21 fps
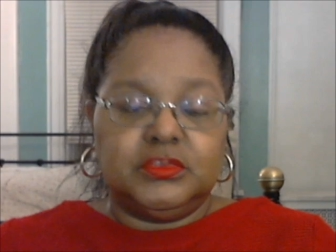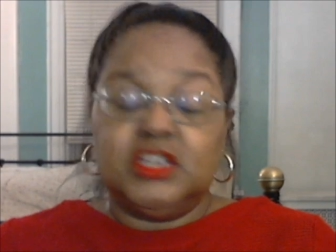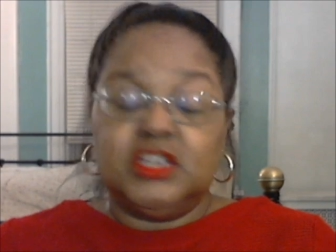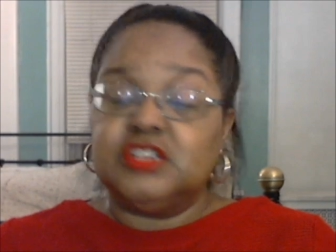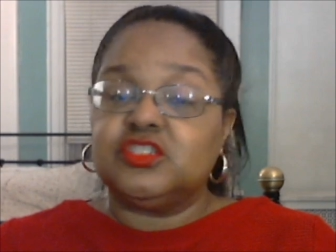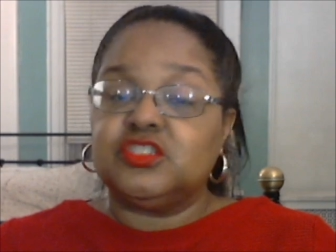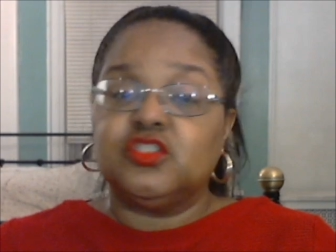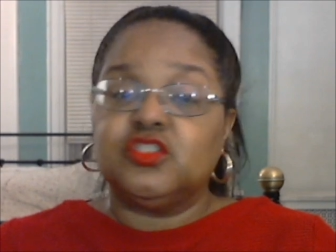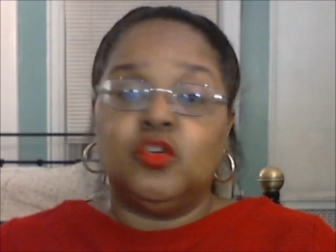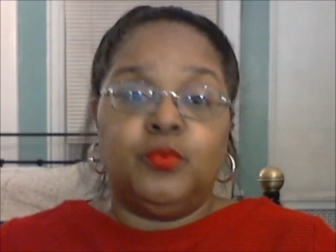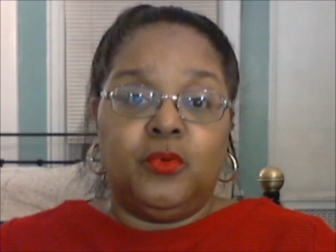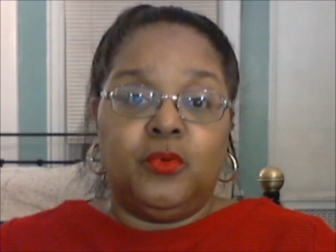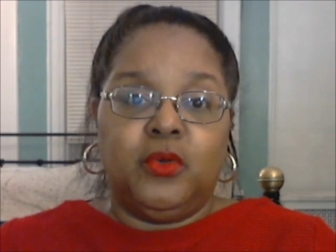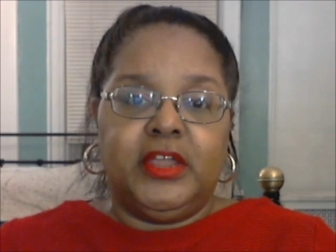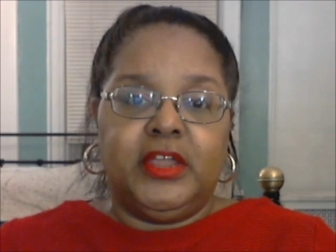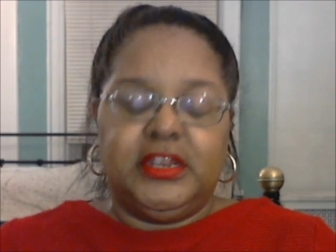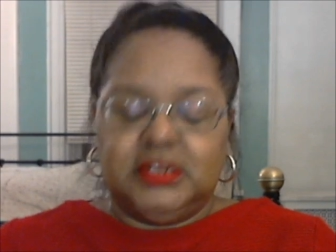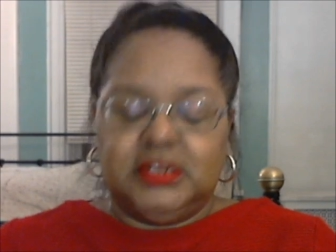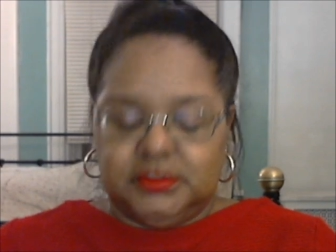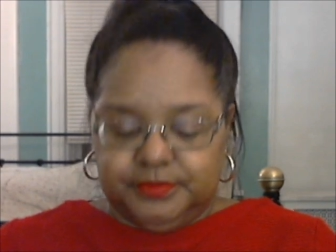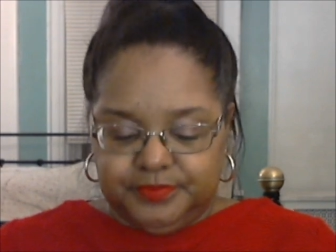there's no
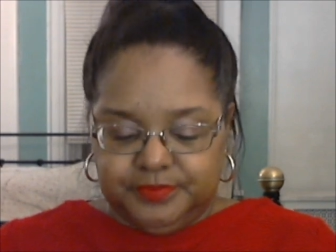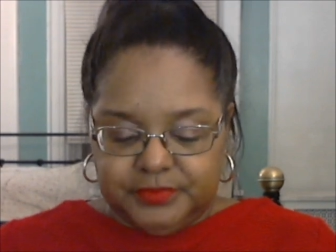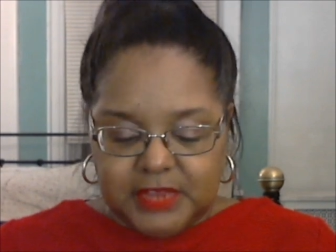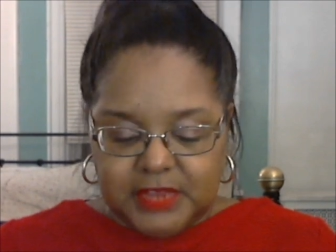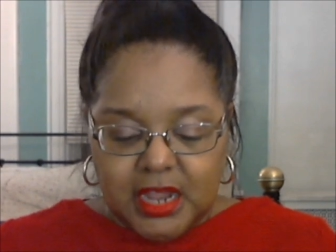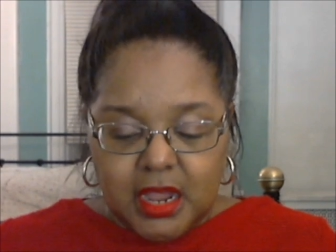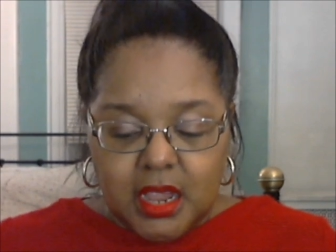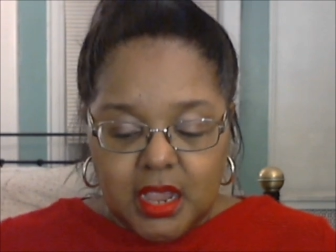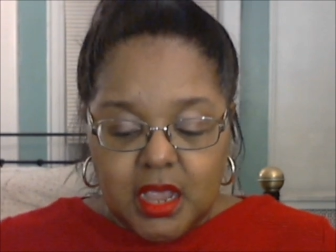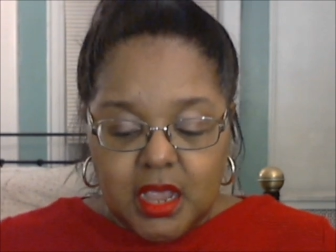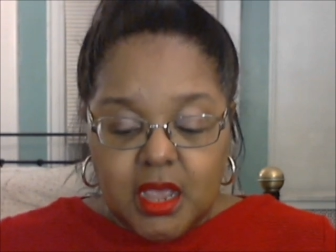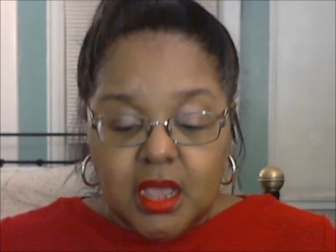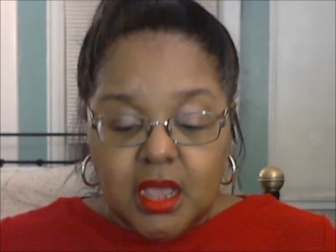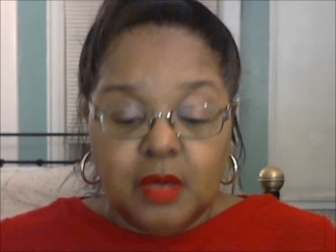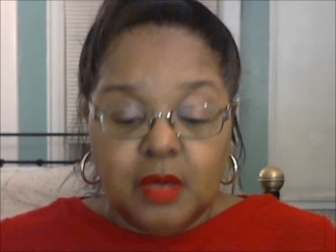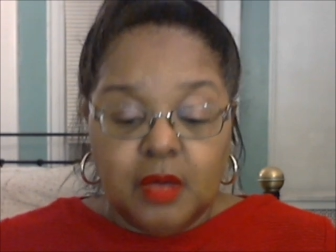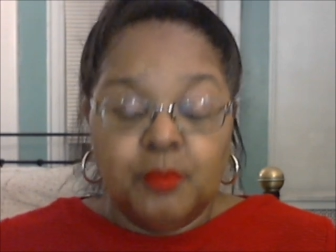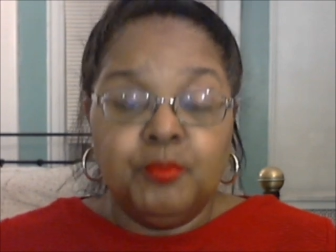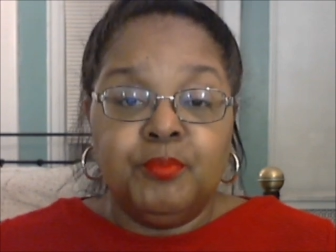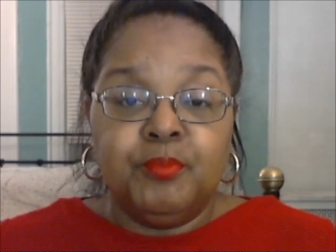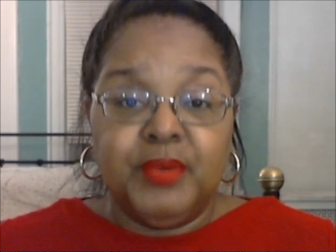point.
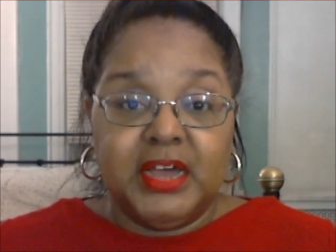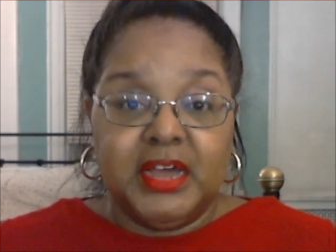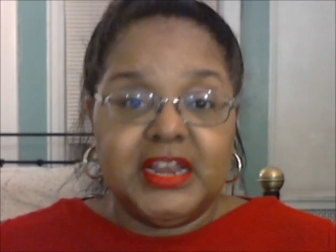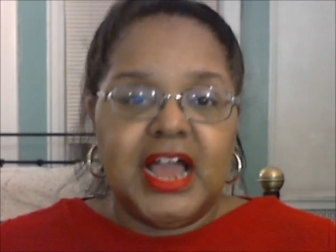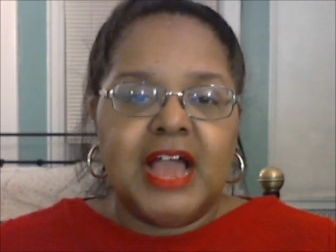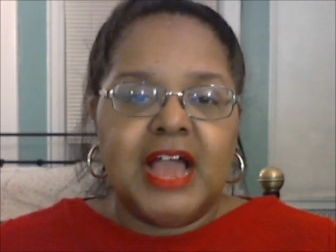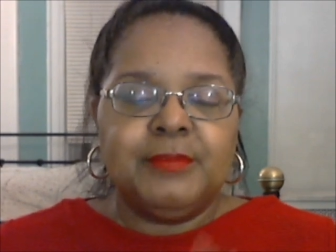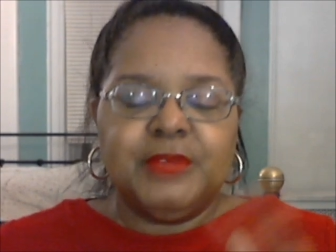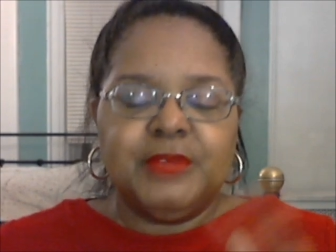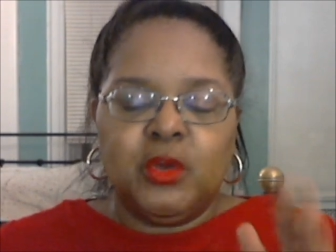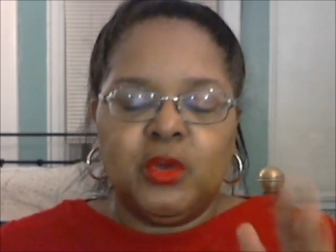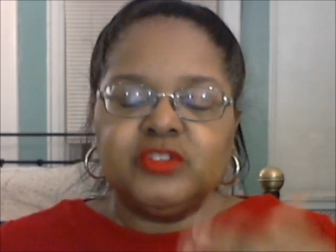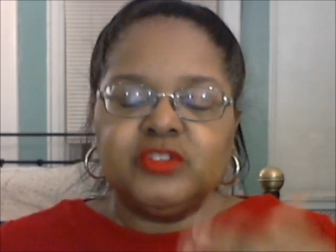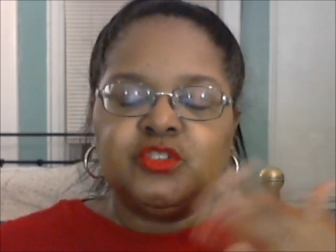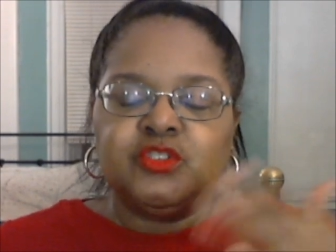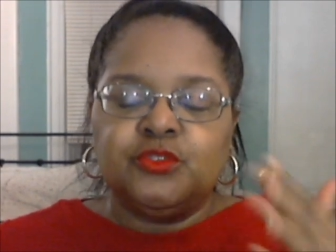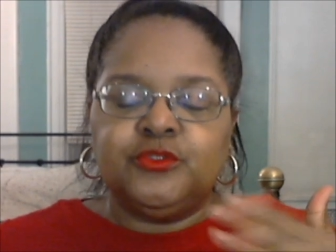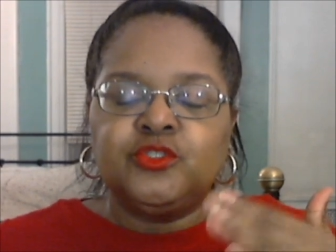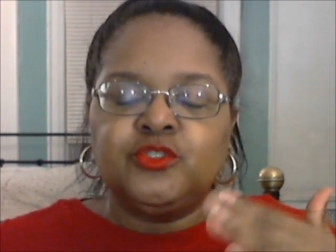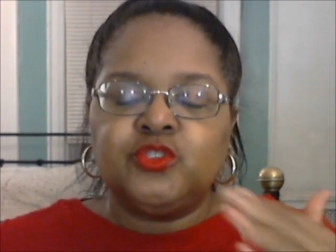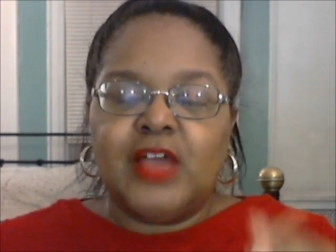But I'm going
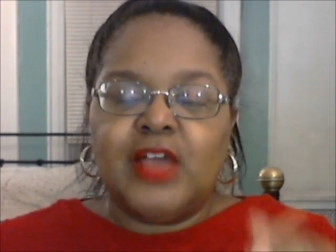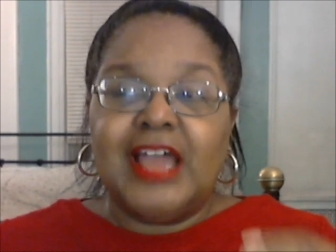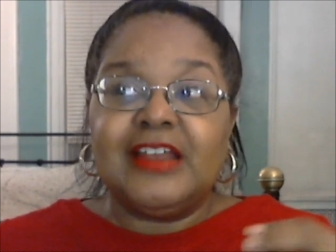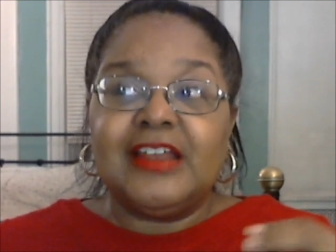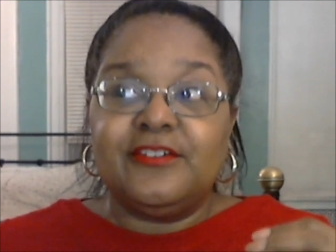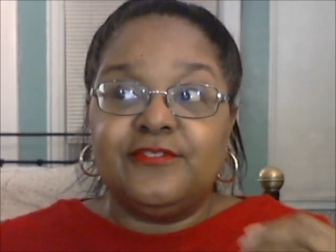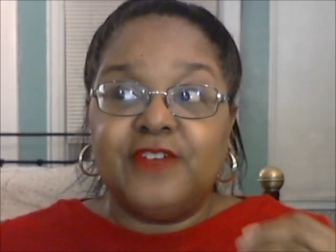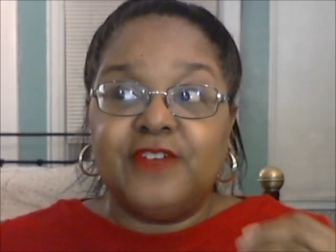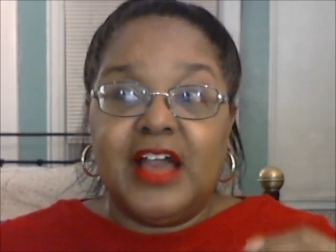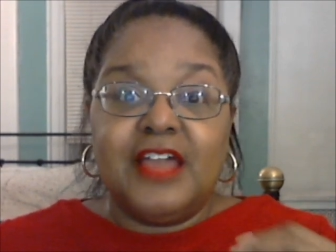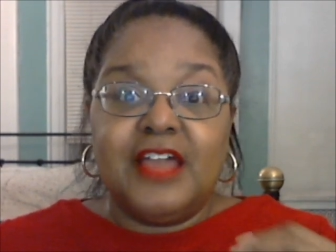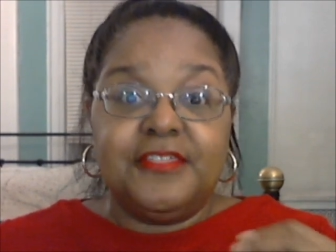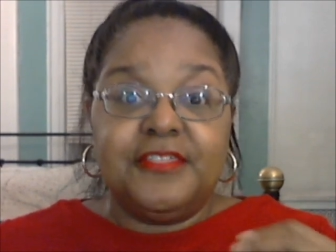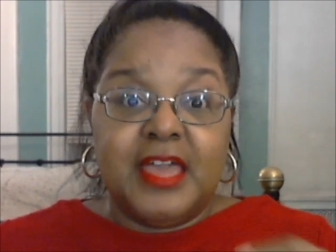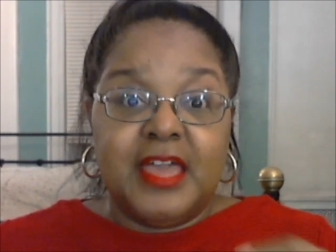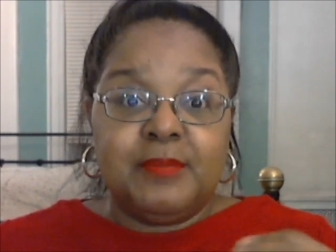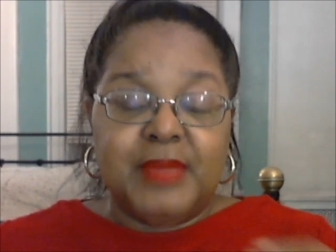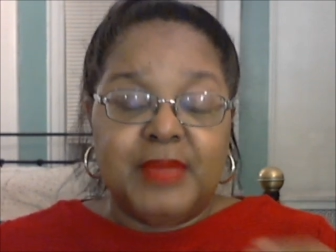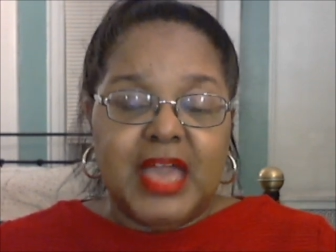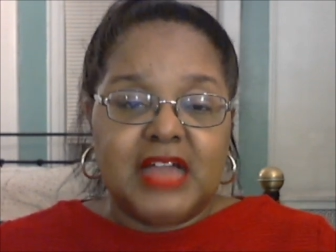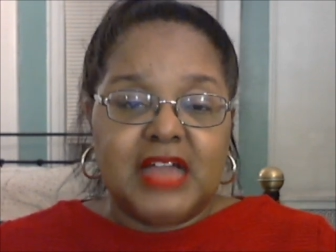to try to find
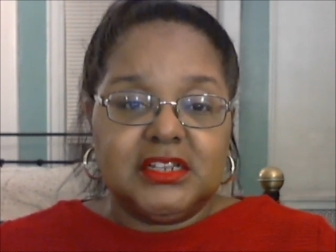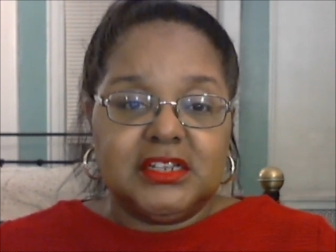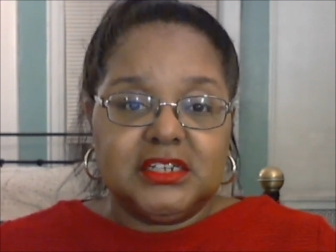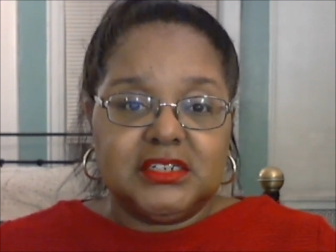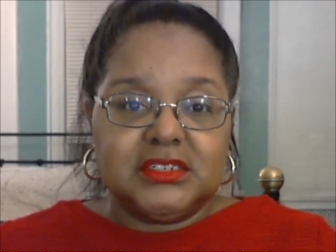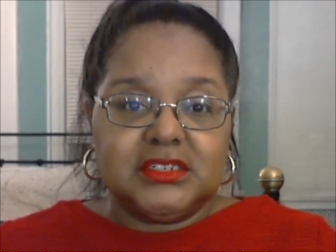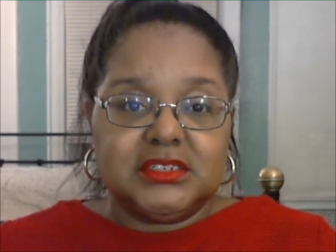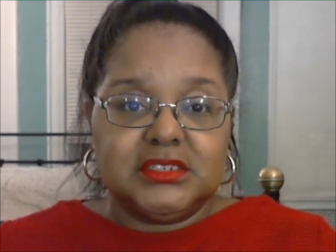that palette,